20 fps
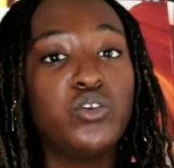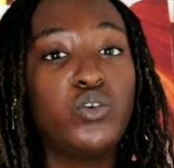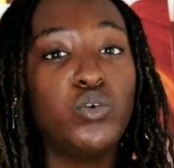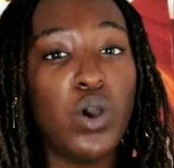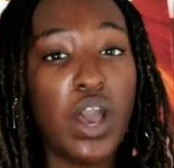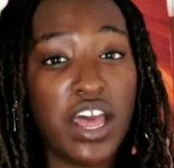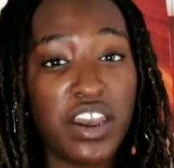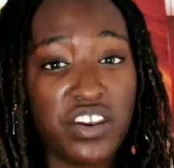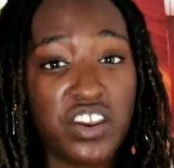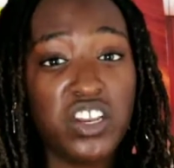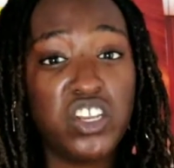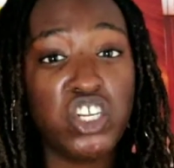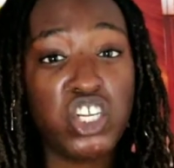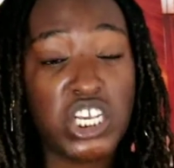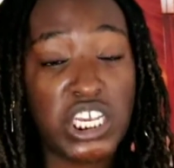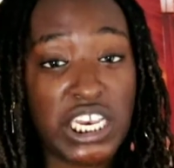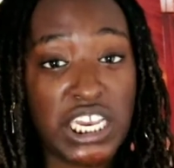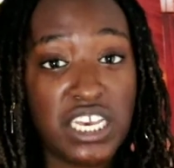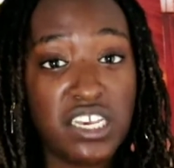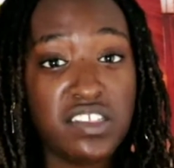200
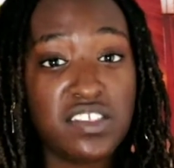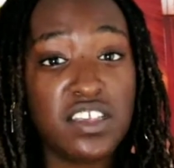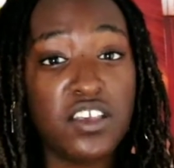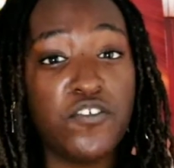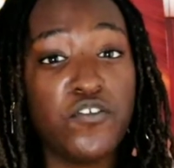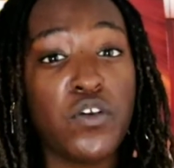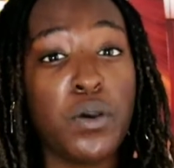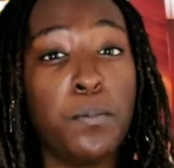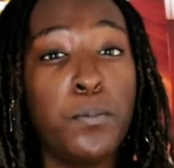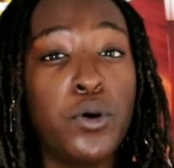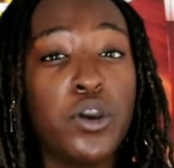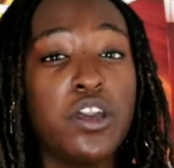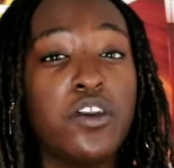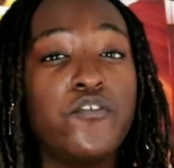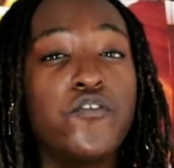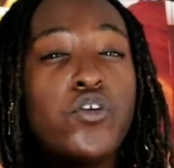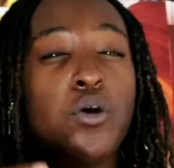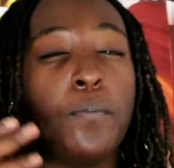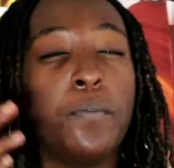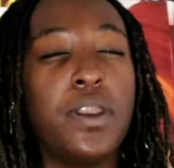shillings if you're
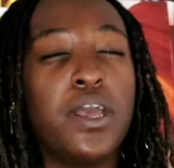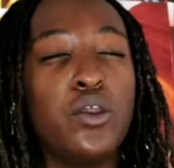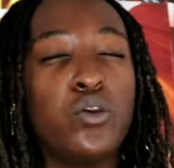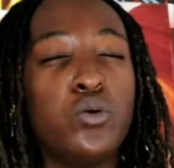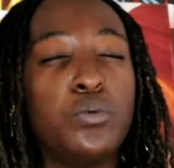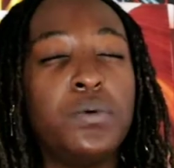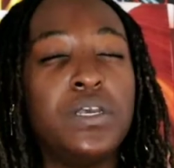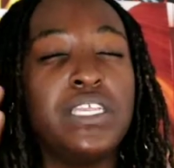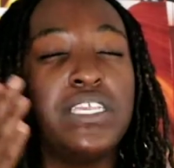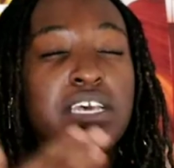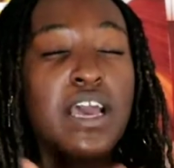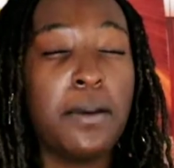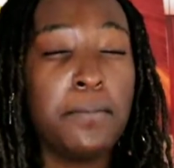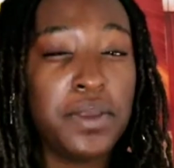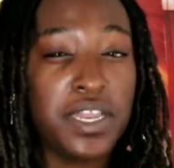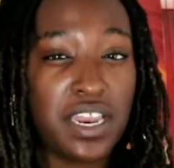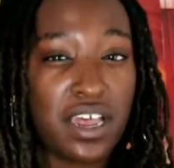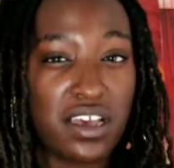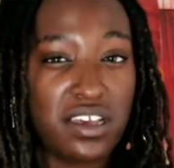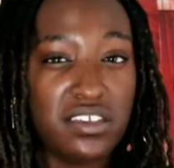booking from Nairobi
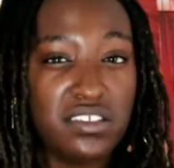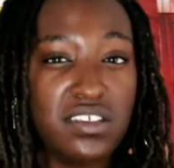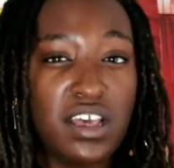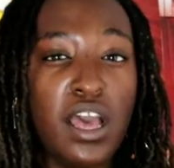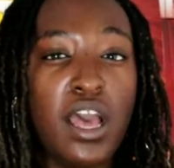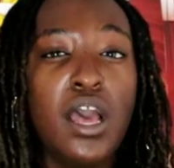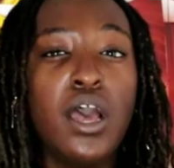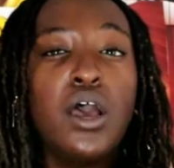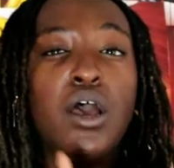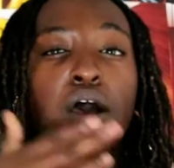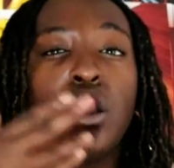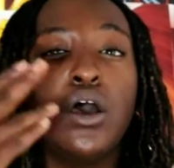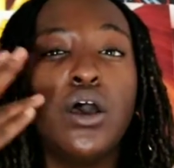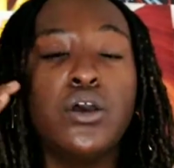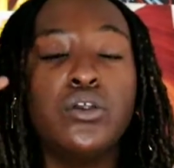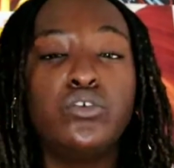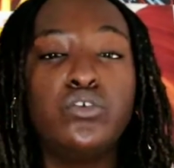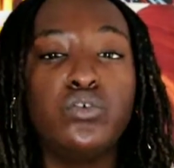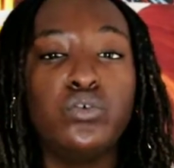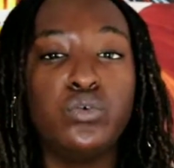Terminus
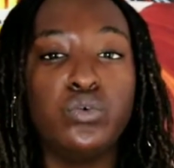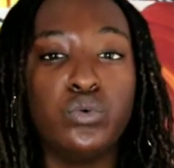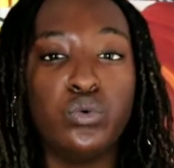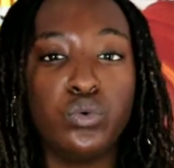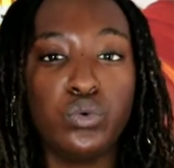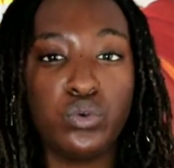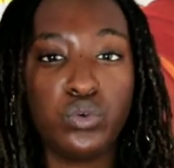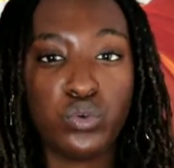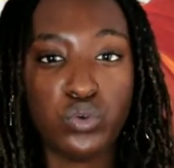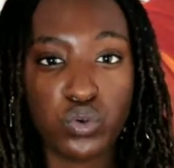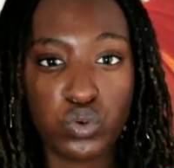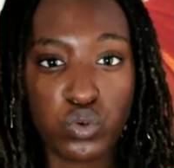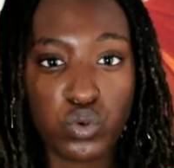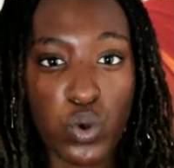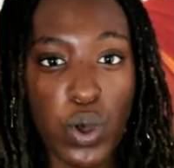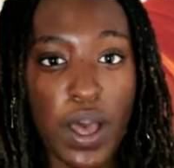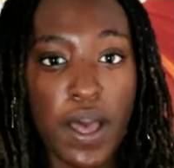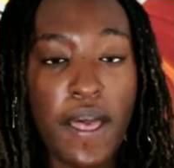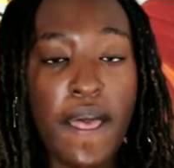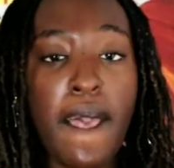to
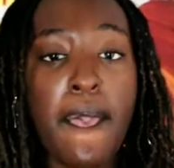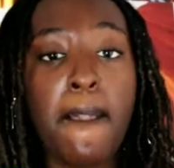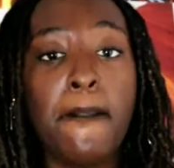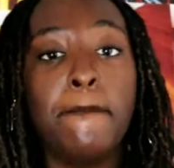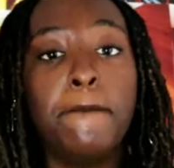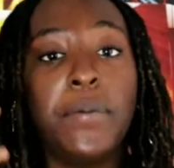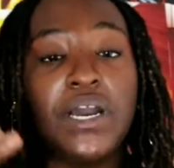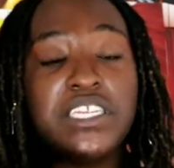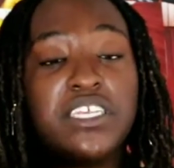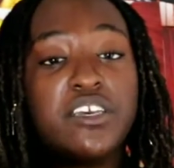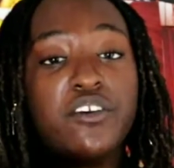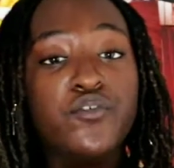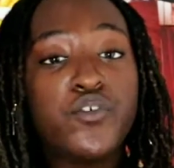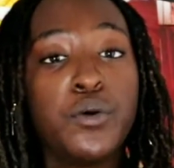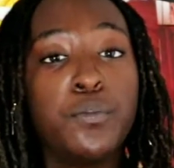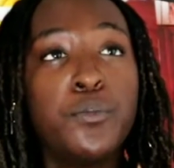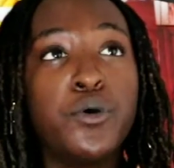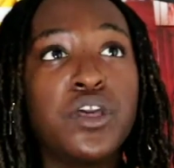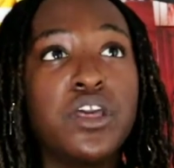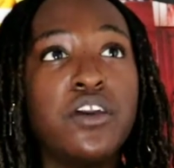Suswa. But if
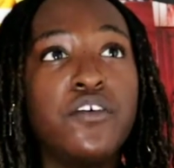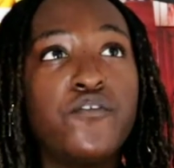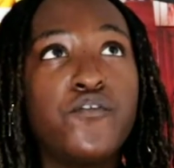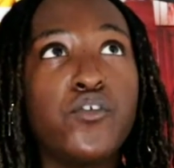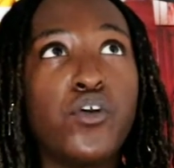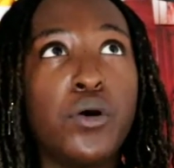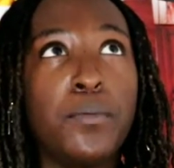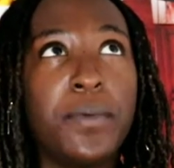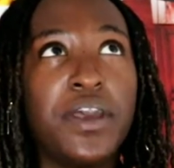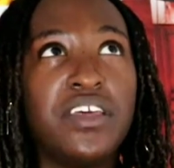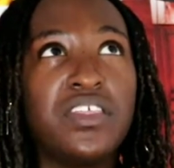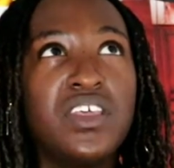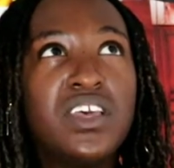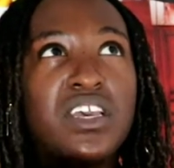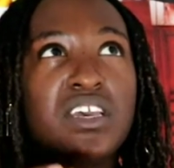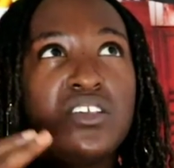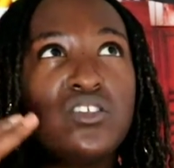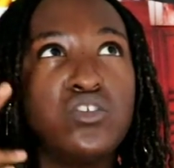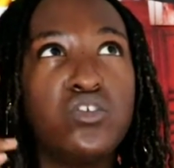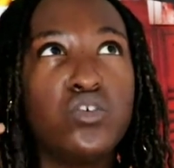you're booking from, I
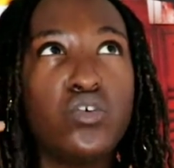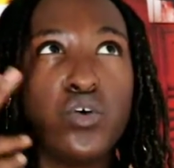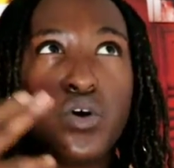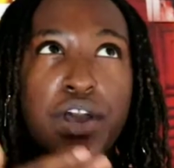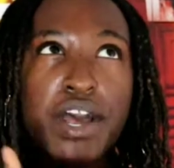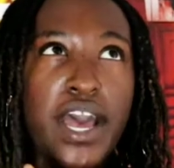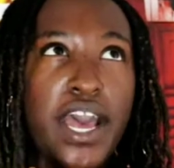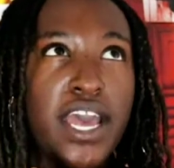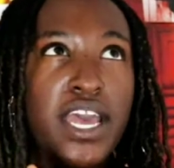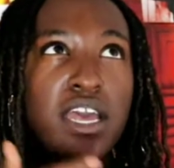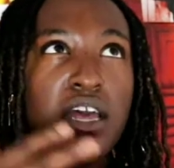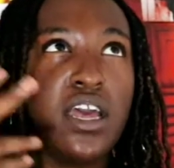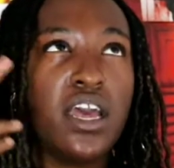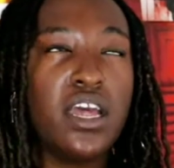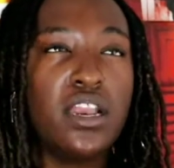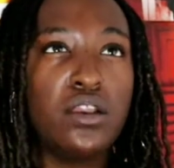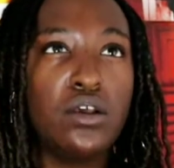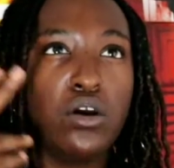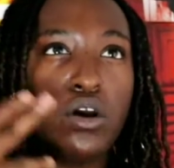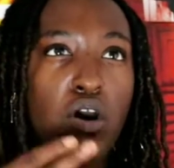think it's Rongai
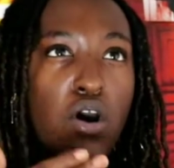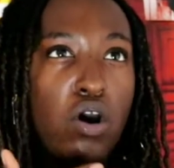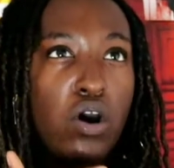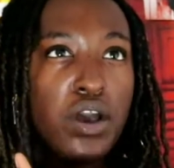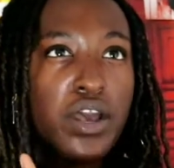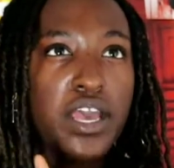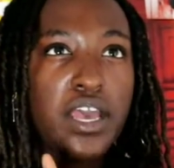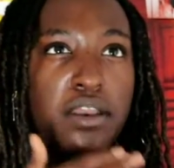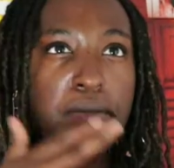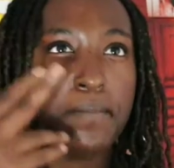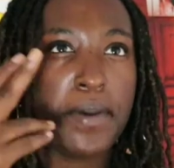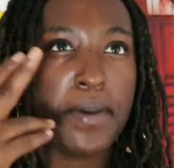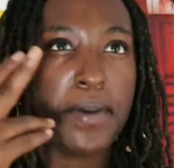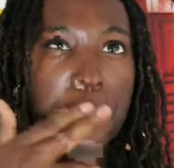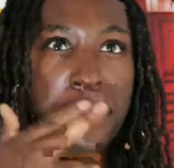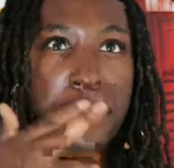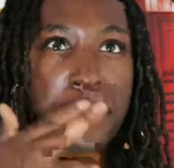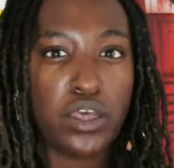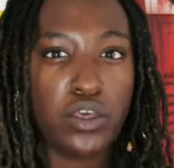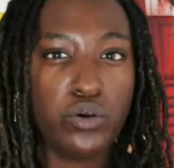and Ngong and
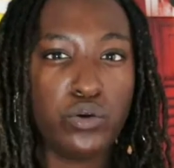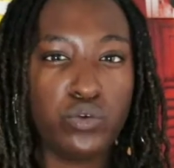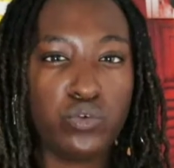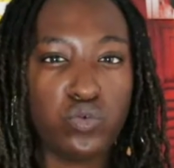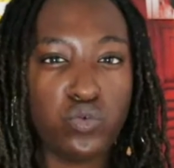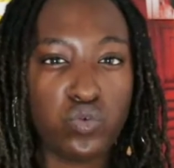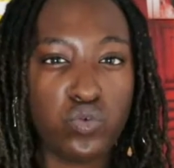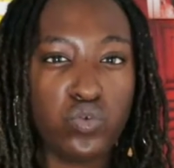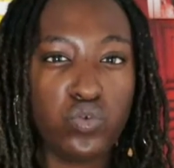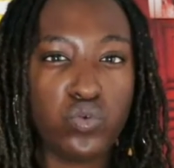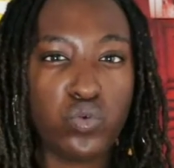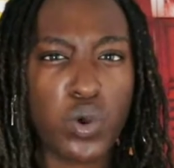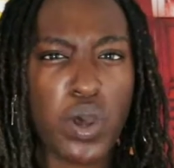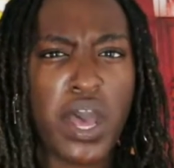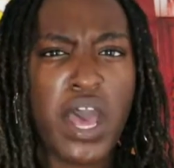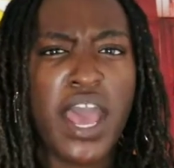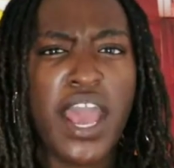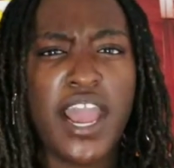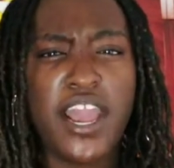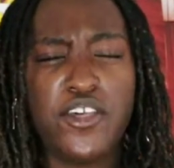Maimahio to
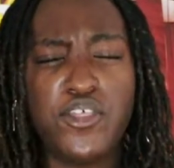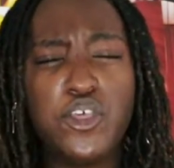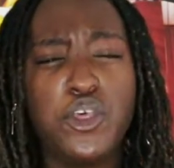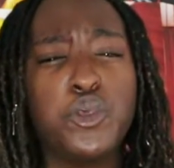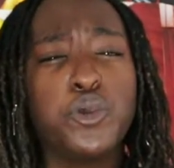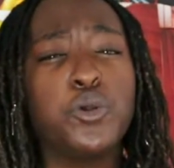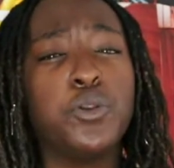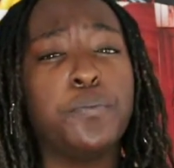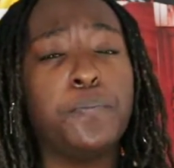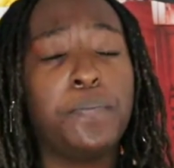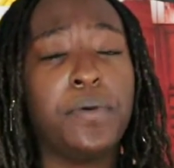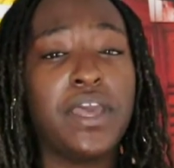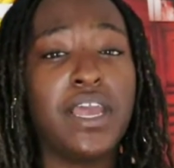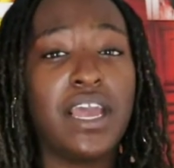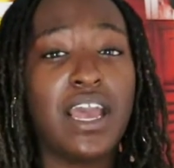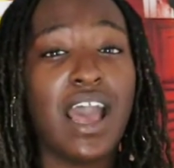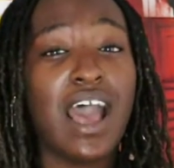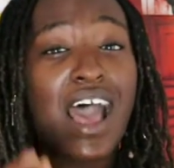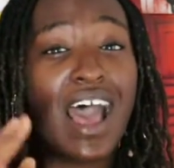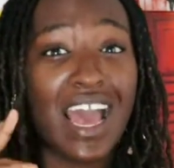Suswa, I think you'll
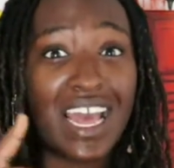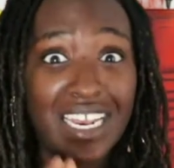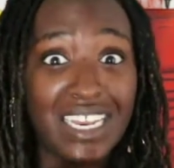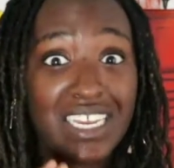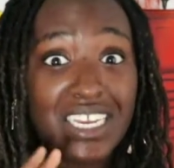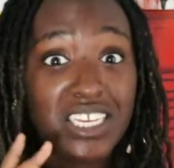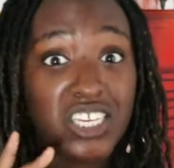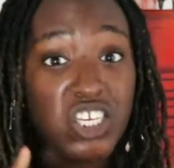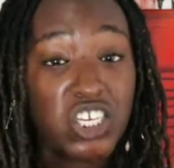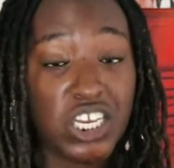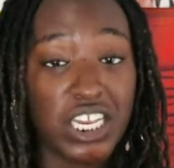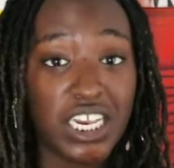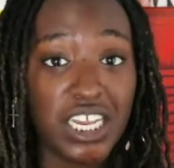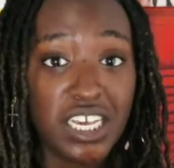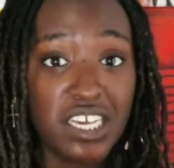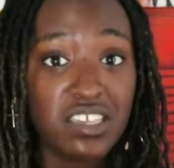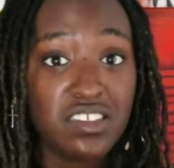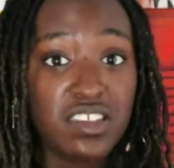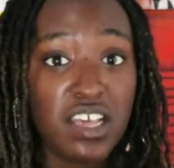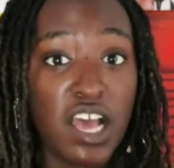pay 100
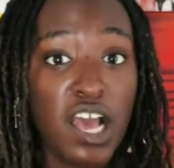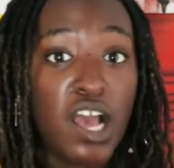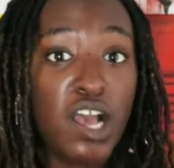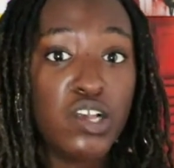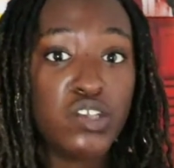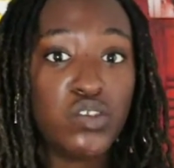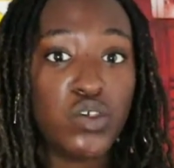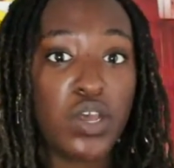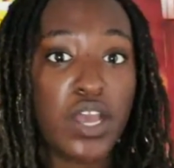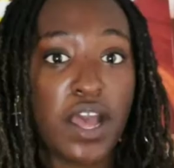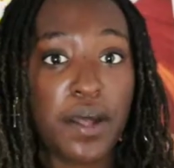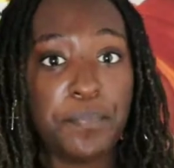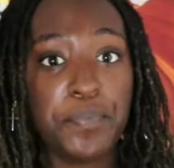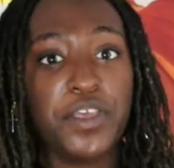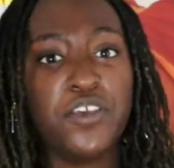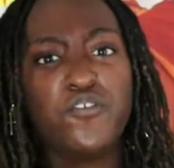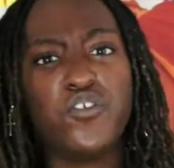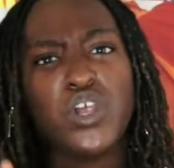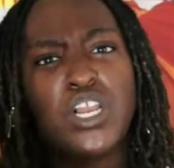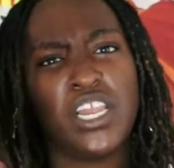shillings. So yeah,
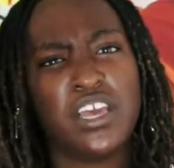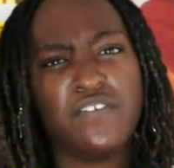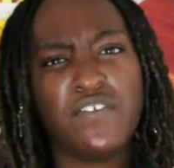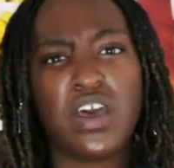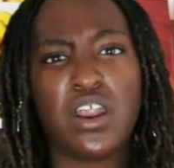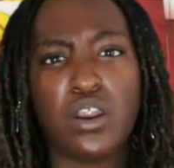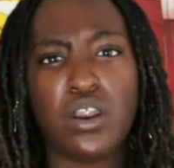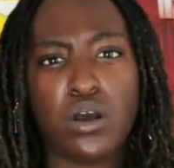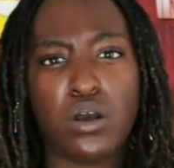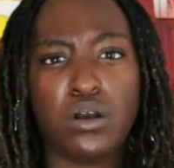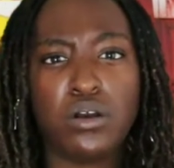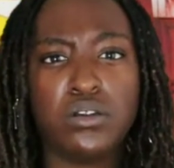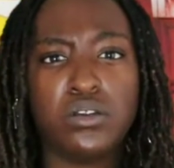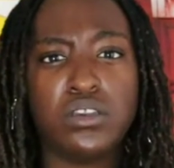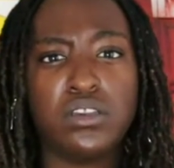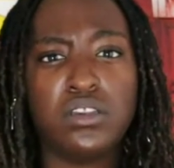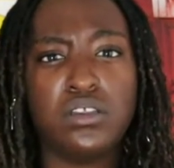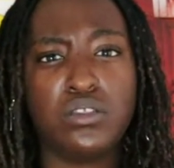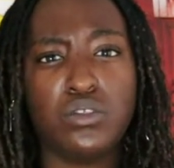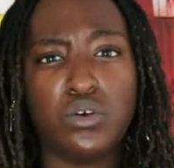if you live
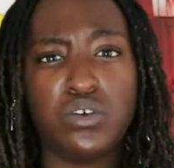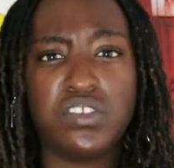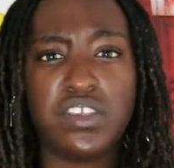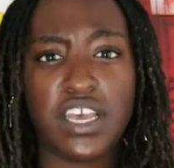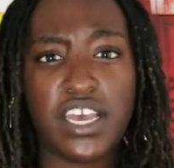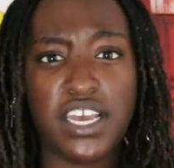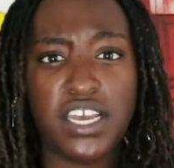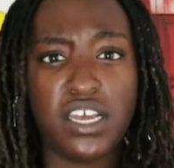around those